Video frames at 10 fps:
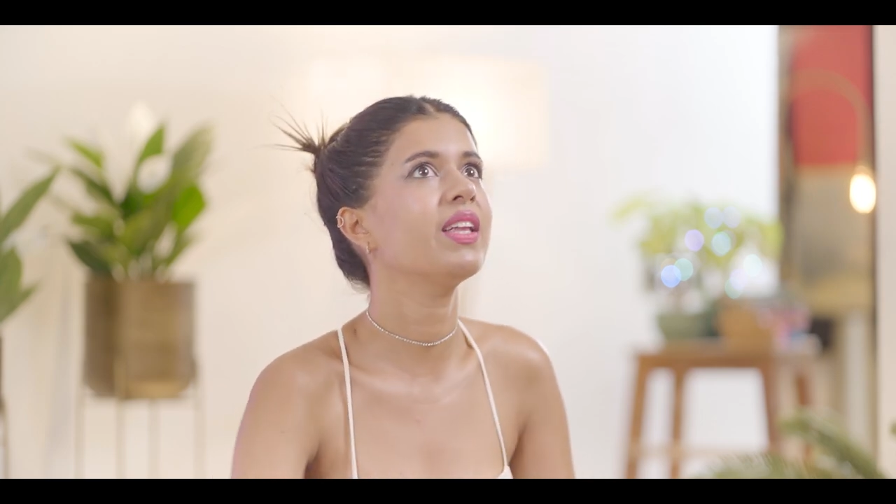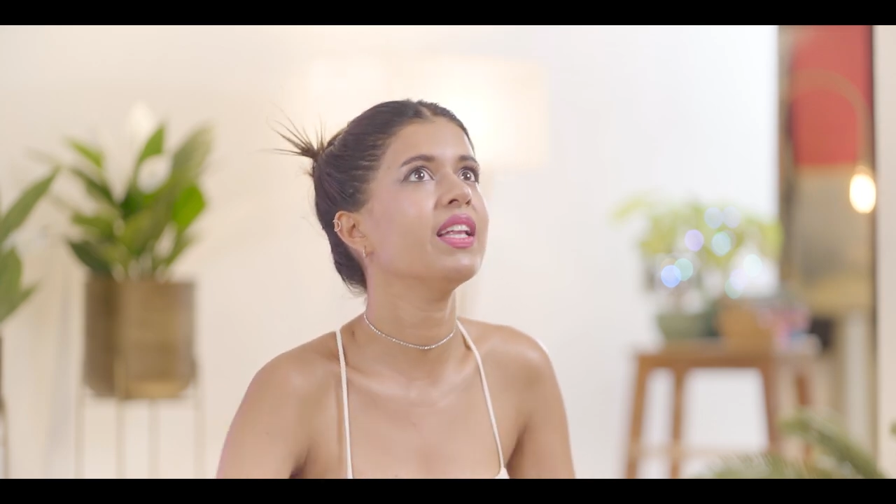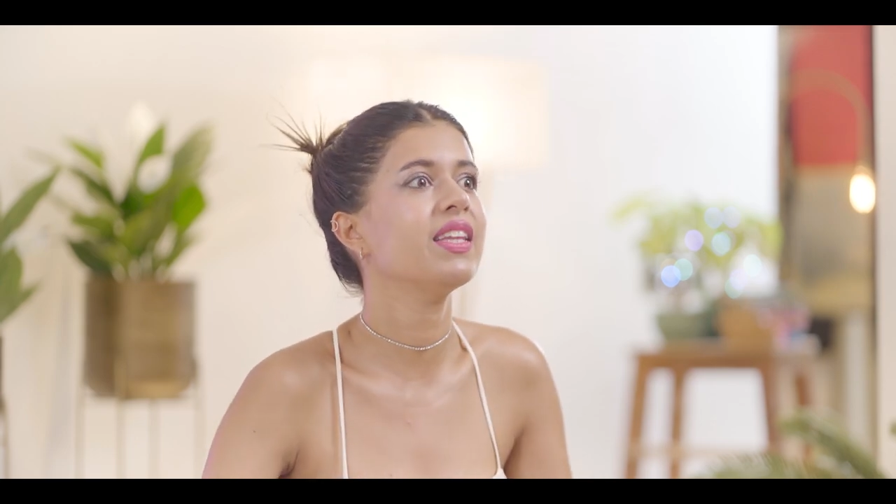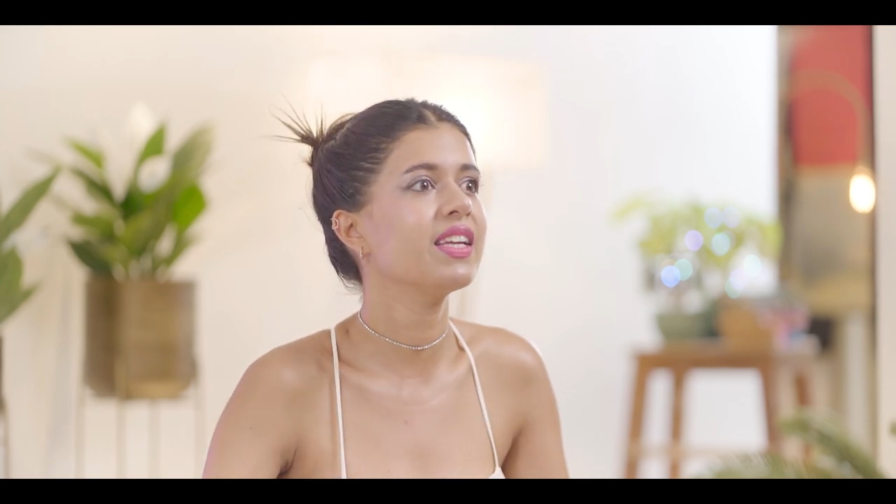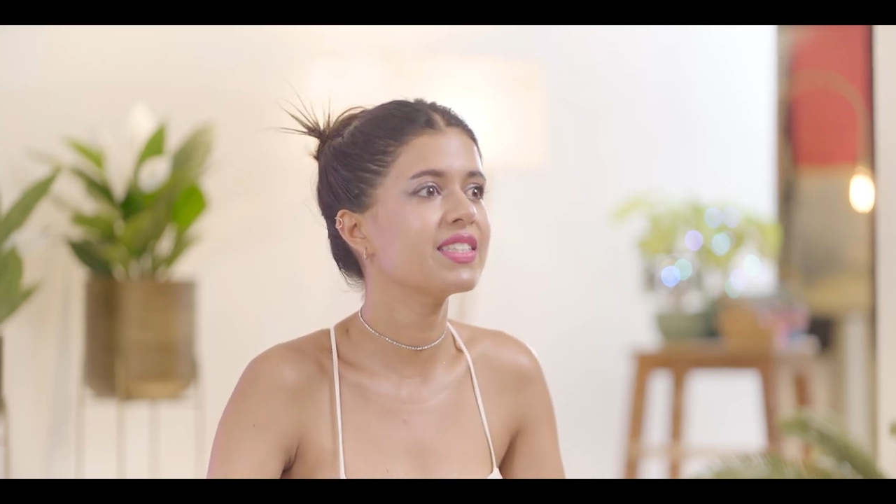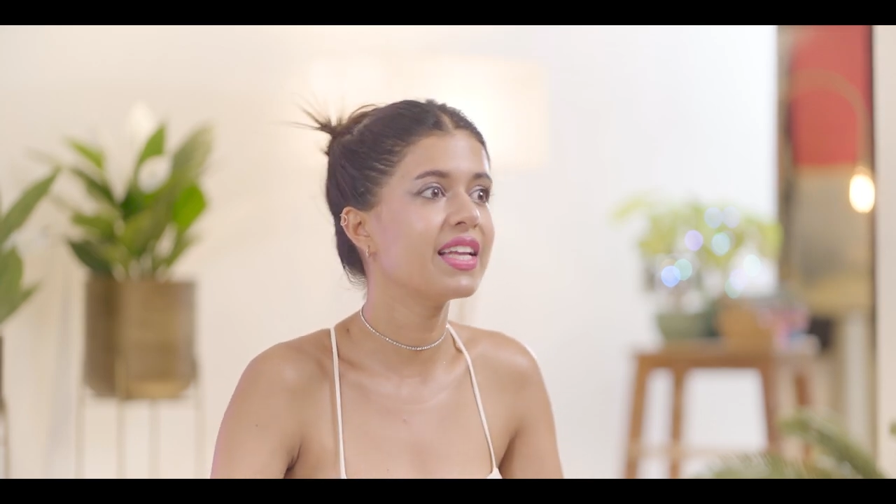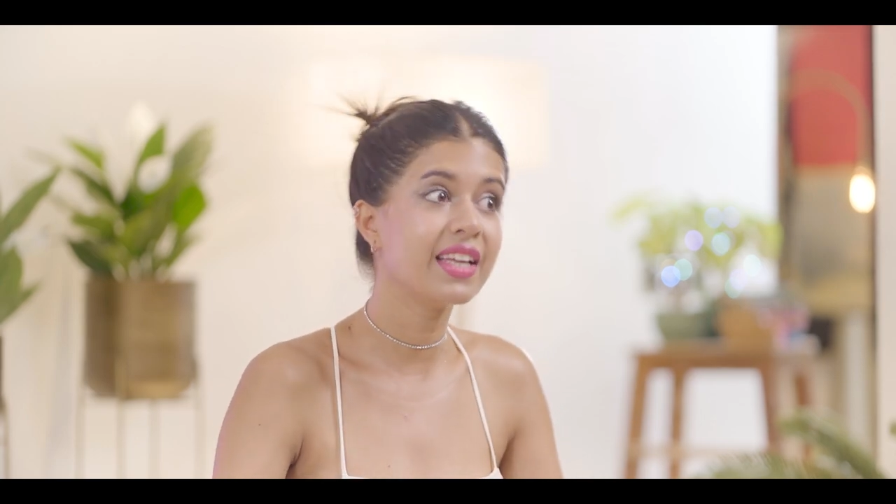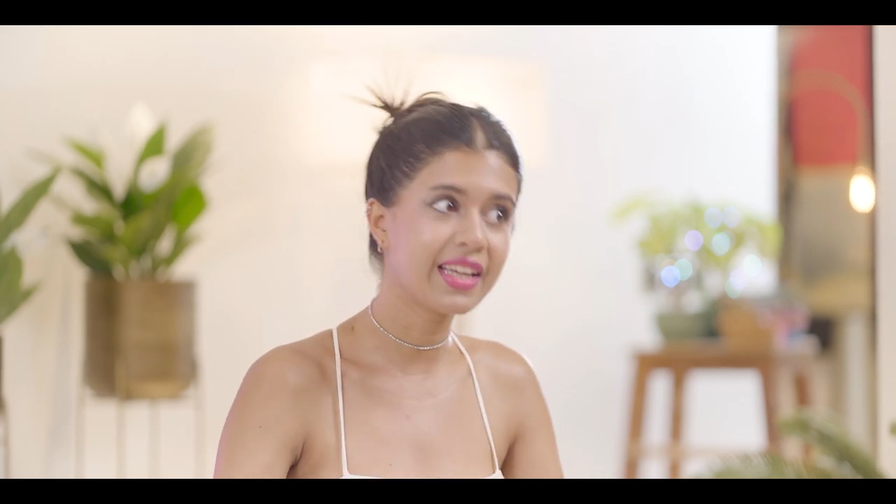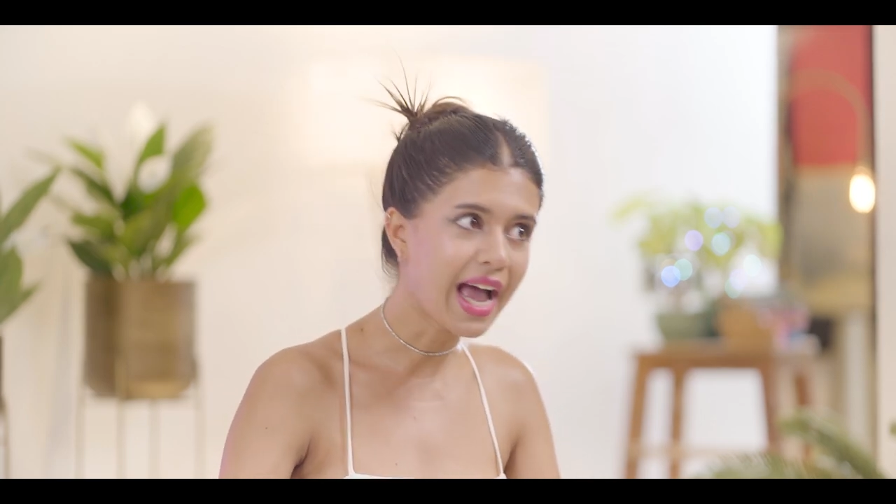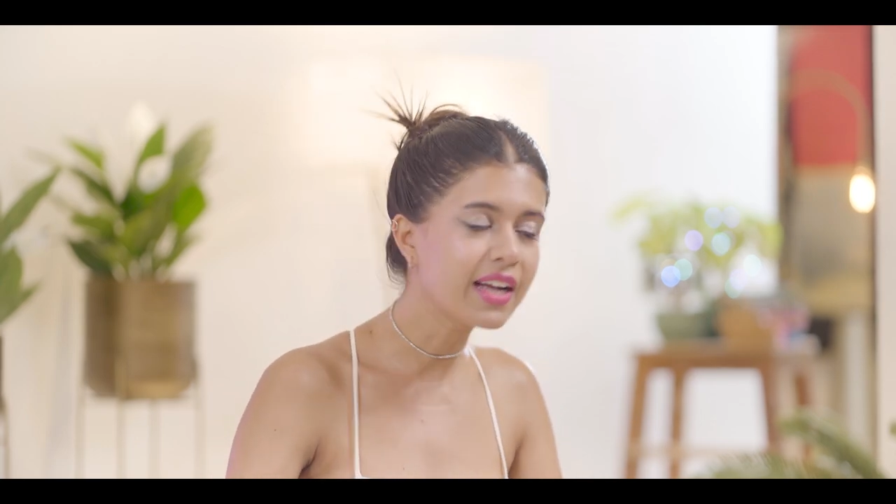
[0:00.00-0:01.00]
than things that
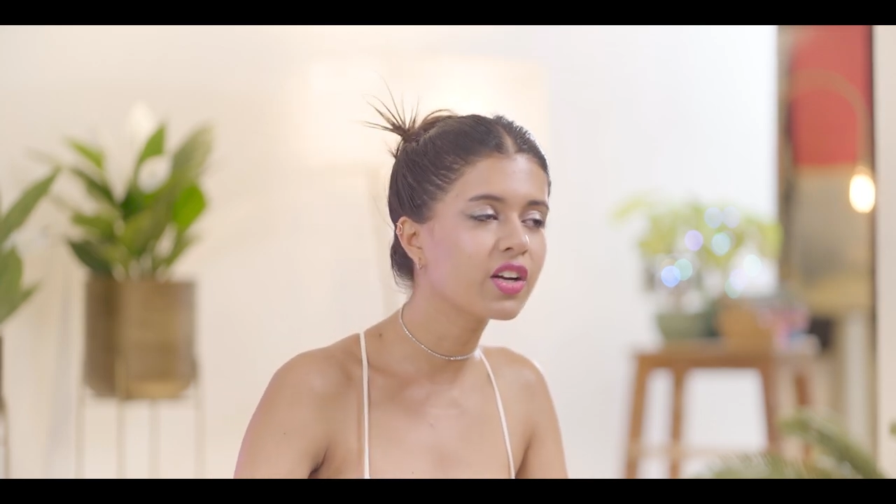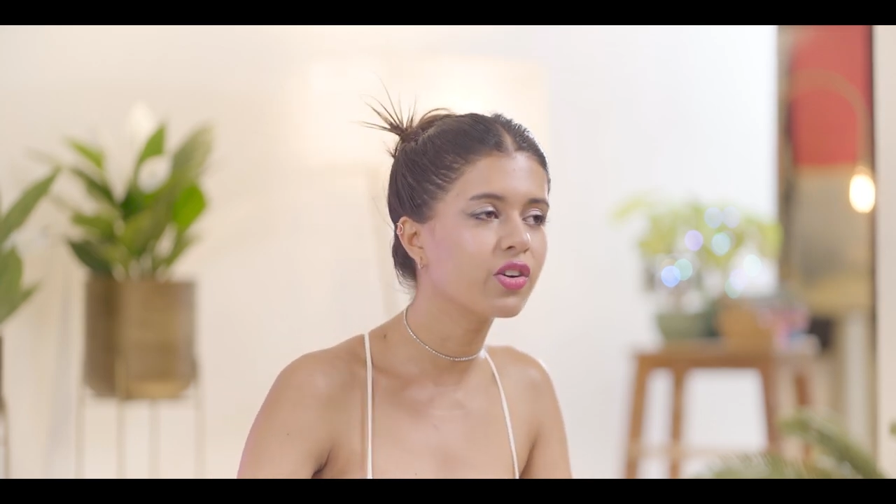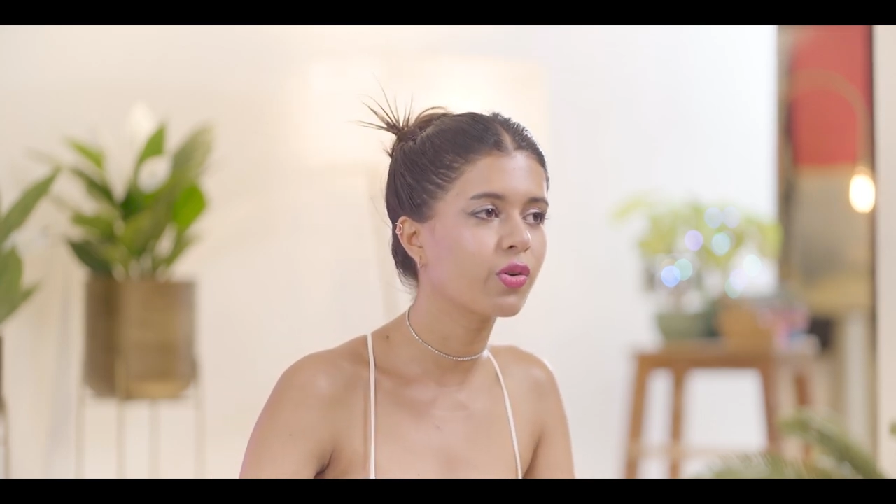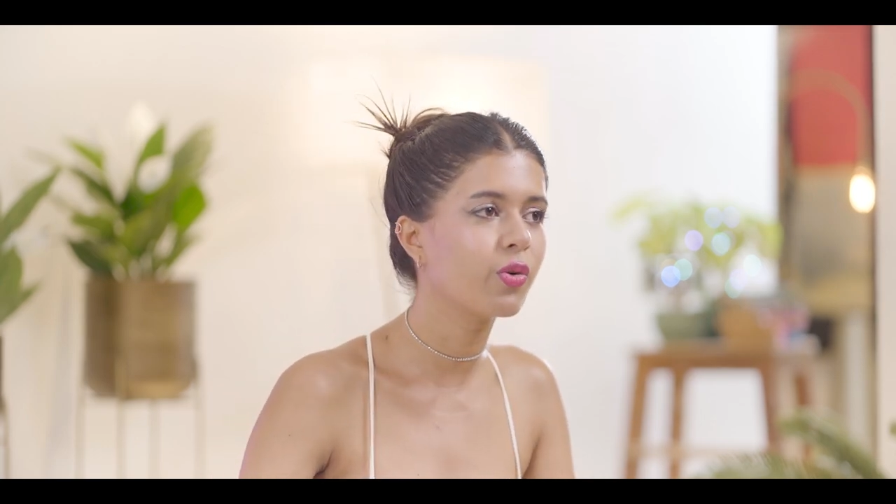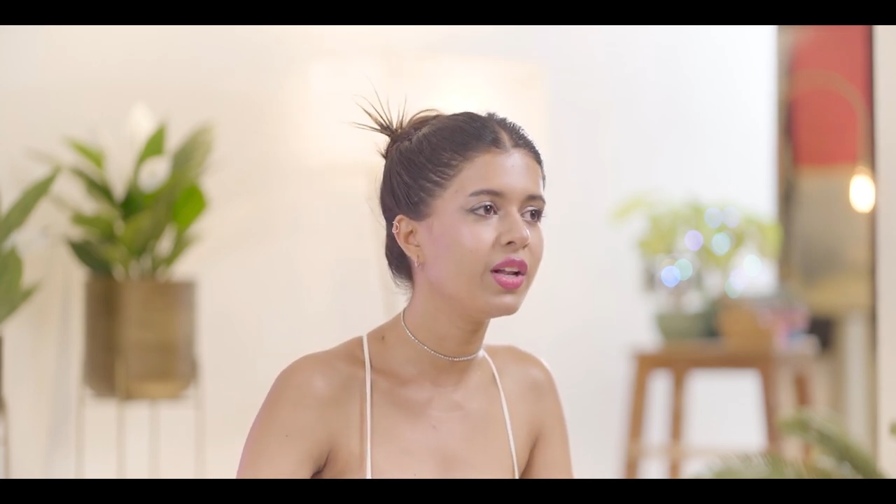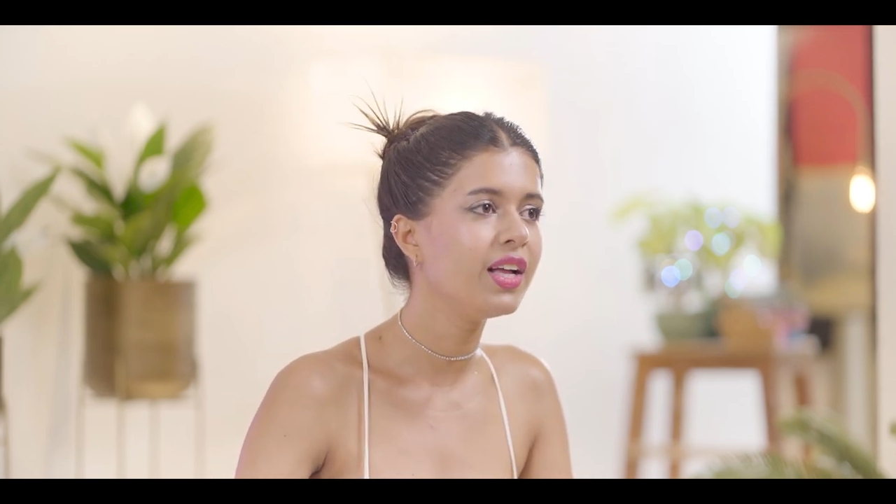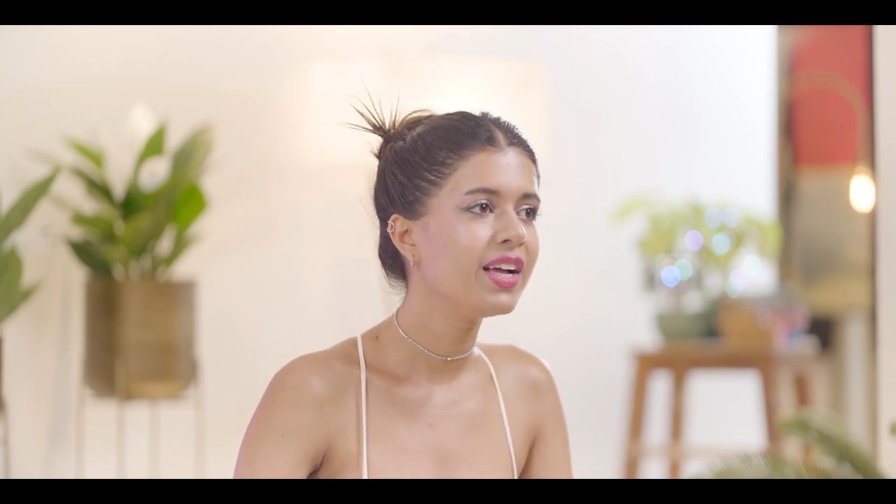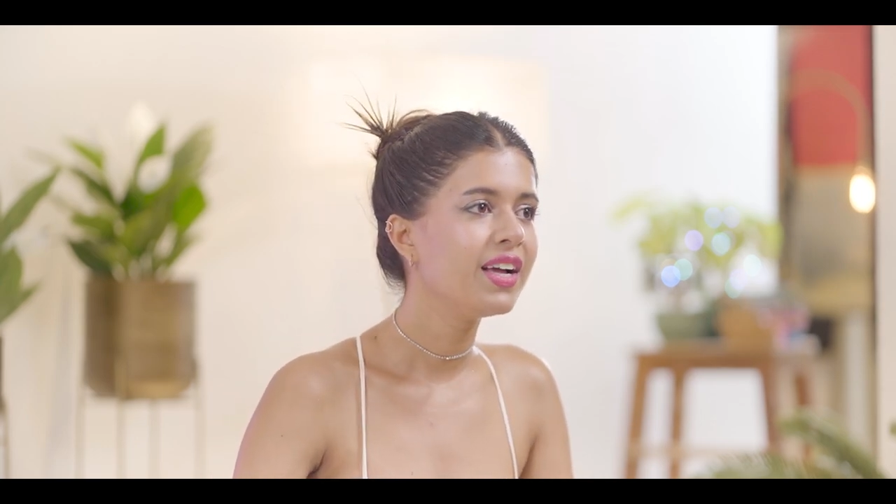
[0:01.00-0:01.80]
they can control,